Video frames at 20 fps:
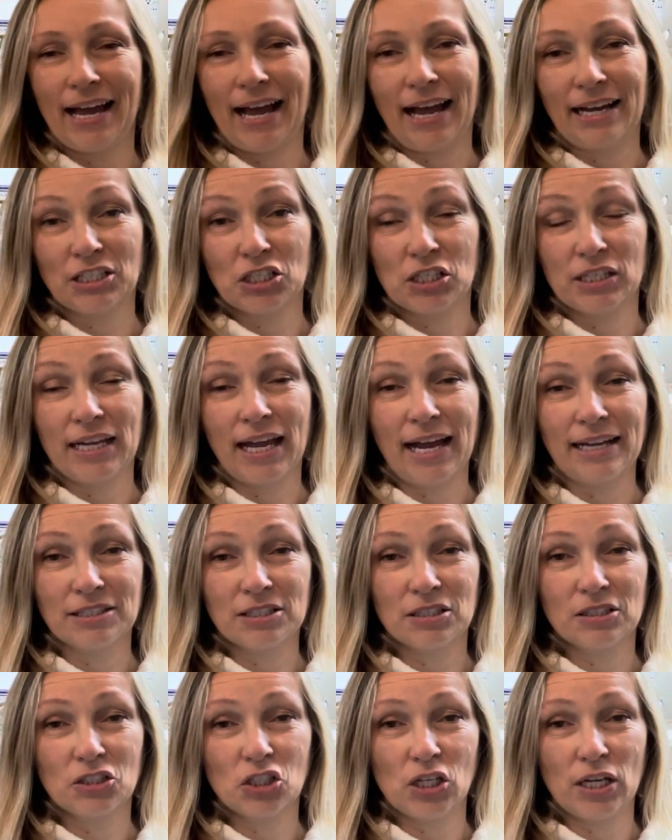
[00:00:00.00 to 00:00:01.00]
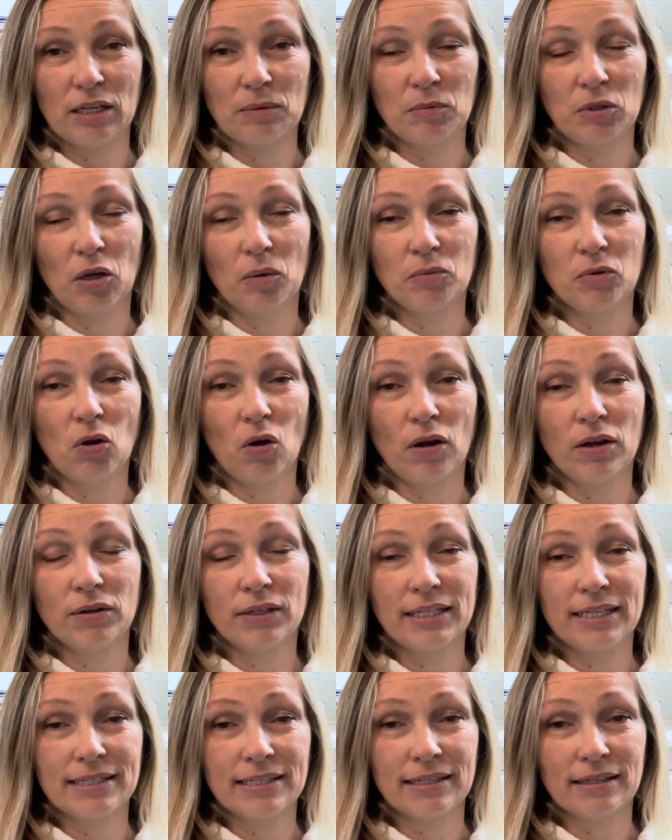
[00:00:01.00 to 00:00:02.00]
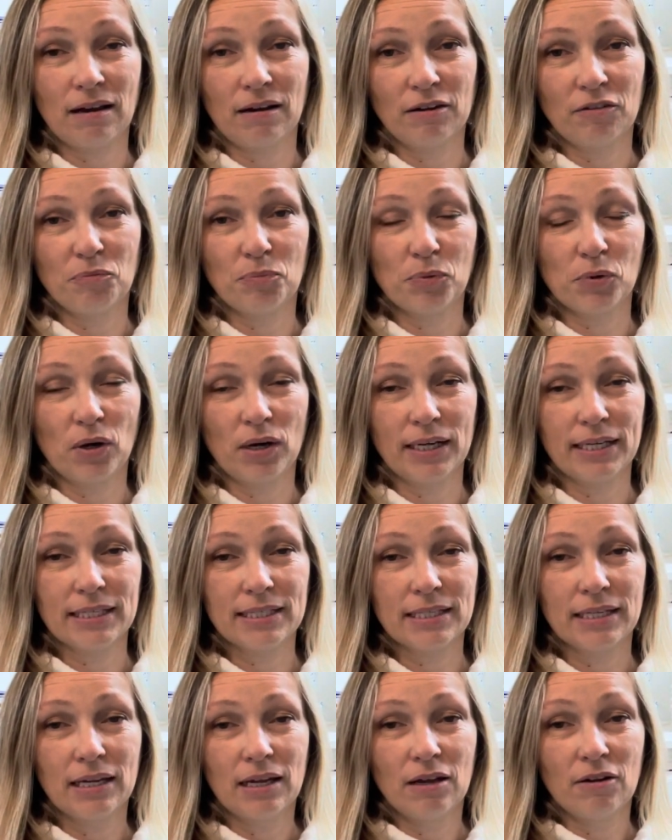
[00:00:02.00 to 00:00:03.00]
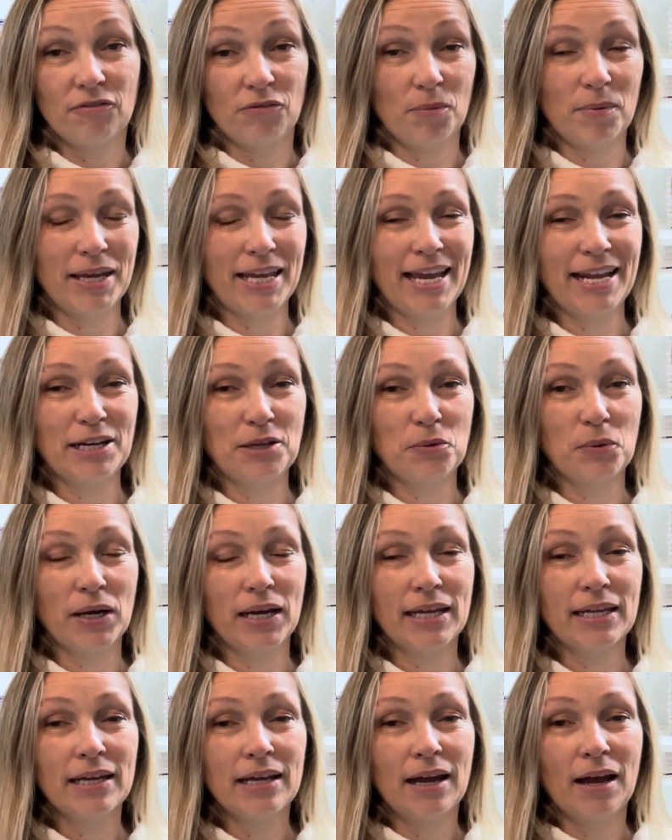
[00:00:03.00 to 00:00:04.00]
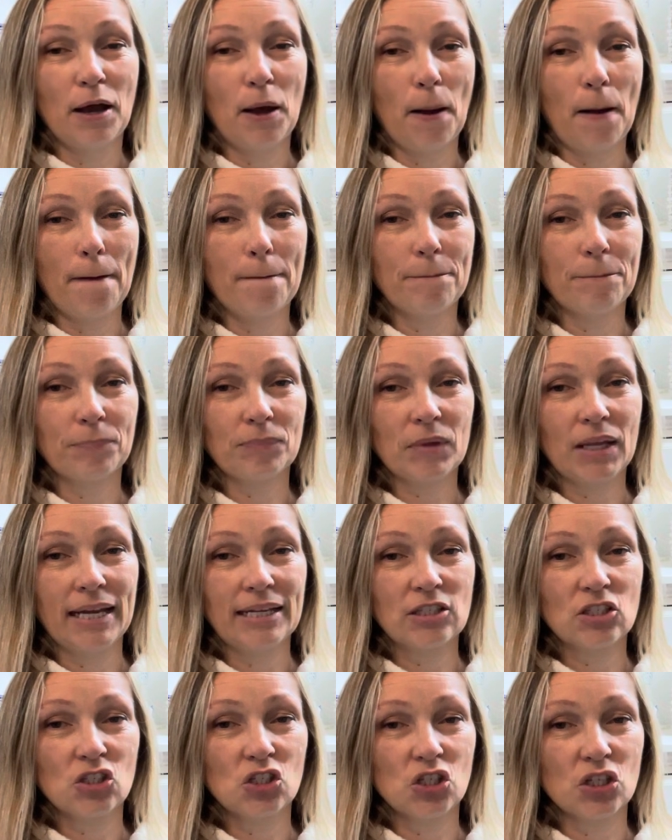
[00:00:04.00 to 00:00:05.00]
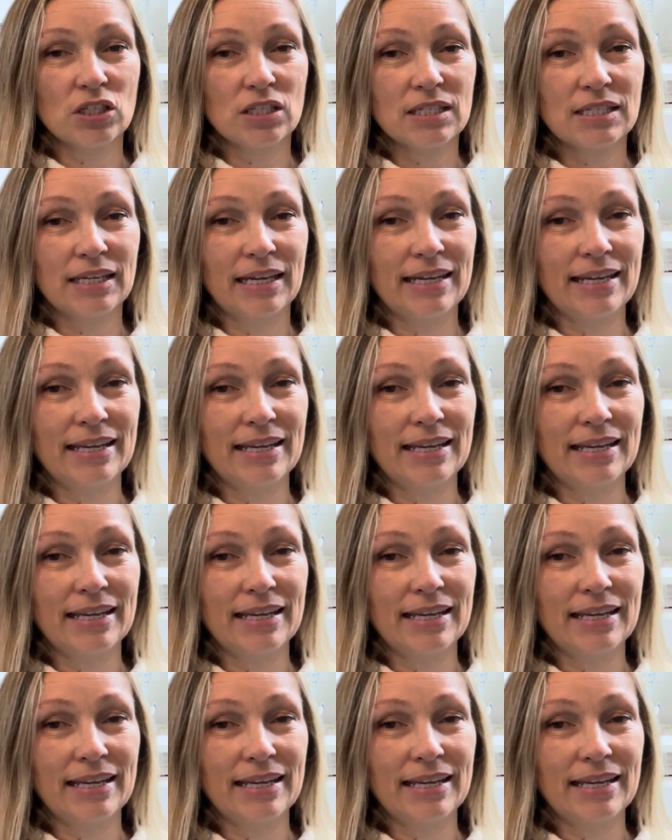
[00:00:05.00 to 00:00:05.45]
actually has cheered me up. Not only is it kind of bright for me anyway, it's just